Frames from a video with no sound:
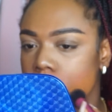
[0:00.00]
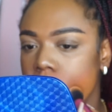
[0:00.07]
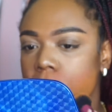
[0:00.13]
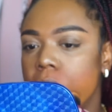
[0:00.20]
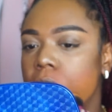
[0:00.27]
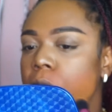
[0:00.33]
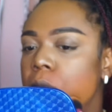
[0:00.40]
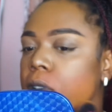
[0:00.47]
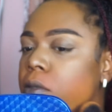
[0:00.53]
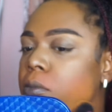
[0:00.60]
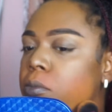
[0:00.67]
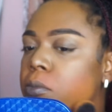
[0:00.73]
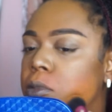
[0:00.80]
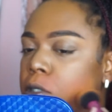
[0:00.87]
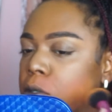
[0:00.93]
You don't want
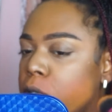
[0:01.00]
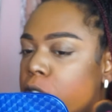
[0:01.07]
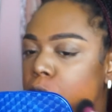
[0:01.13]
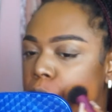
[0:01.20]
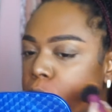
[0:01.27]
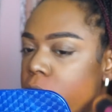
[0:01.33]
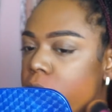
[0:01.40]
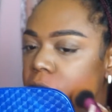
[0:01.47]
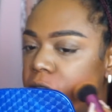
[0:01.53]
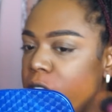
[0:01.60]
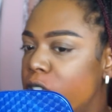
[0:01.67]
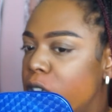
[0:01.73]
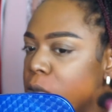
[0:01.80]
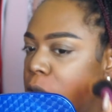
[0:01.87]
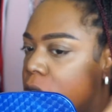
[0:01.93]
to scruff, you
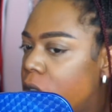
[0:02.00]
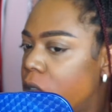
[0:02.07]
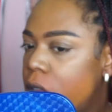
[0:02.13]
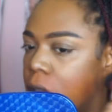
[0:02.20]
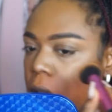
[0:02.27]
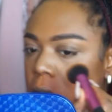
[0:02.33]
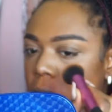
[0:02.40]
don't want to